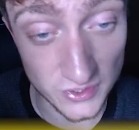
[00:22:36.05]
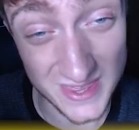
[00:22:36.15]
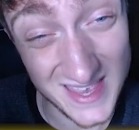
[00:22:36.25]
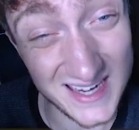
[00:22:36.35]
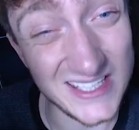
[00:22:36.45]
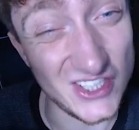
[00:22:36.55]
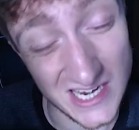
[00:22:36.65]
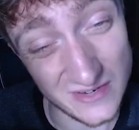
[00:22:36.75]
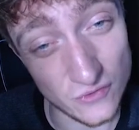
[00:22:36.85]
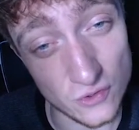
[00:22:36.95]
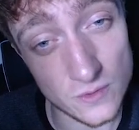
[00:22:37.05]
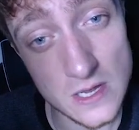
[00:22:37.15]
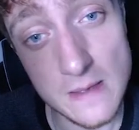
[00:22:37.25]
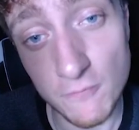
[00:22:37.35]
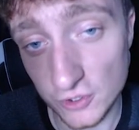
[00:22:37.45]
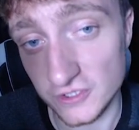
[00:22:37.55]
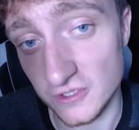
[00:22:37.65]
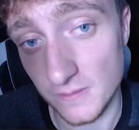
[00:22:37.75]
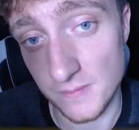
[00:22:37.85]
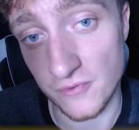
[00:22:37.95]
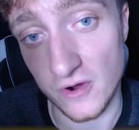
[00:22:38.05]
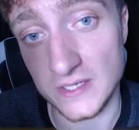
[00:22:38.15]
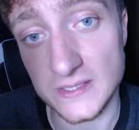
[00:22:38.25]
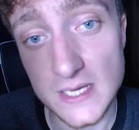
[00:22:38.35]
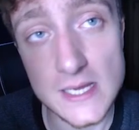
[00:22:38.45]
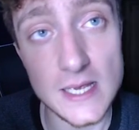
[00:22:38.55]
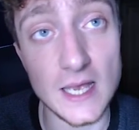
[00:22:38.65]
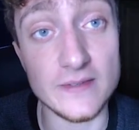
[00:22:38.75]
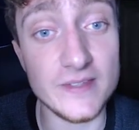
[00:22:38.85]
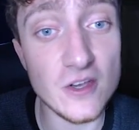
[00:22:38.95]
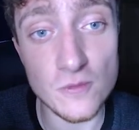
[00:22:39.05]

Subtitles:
and that in general pushes up the price. Sealed